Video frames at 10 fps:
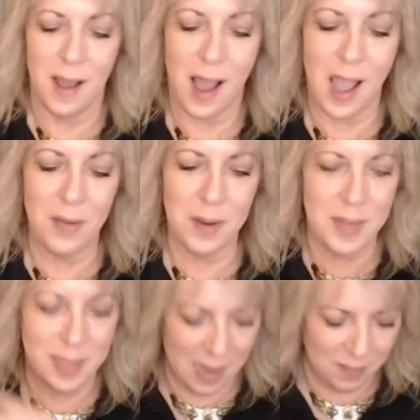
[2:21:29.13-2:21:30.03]
I would
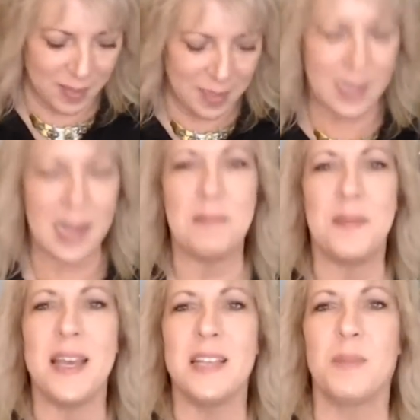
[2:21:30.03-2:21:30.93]
be tempted to keep
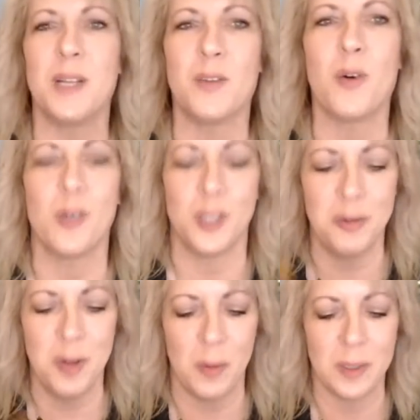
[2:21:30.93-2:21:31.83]
these, but of course,
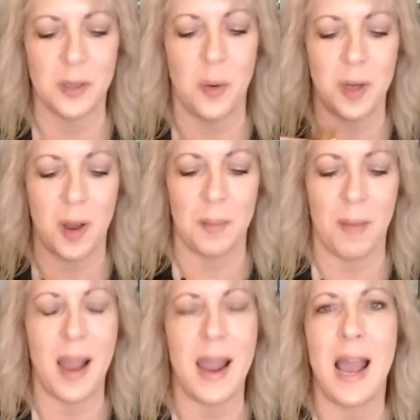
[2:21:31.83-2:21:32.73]
you know what's going on in
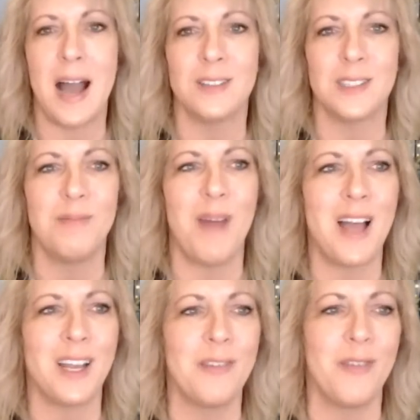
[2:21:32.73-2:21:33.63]
my house
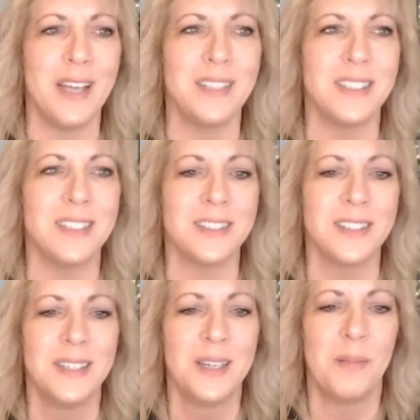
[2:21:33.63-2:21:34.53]
smiley faces.
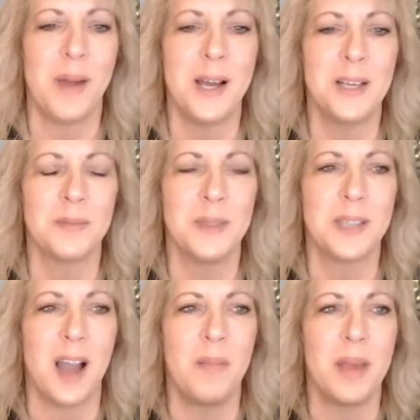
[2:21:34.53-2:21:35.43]
My husband's
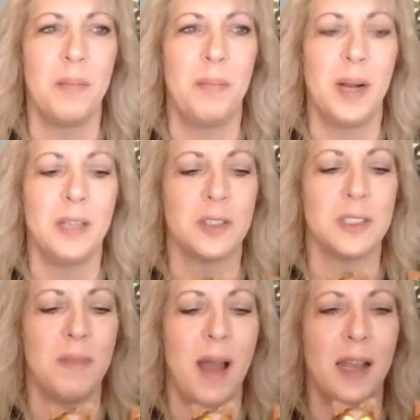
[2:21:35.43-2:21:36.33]
got me a bunch of
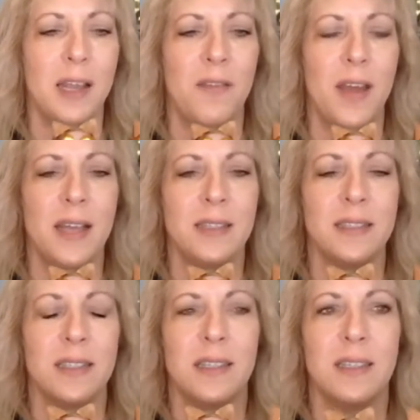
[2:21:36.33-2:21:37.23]
smiley face.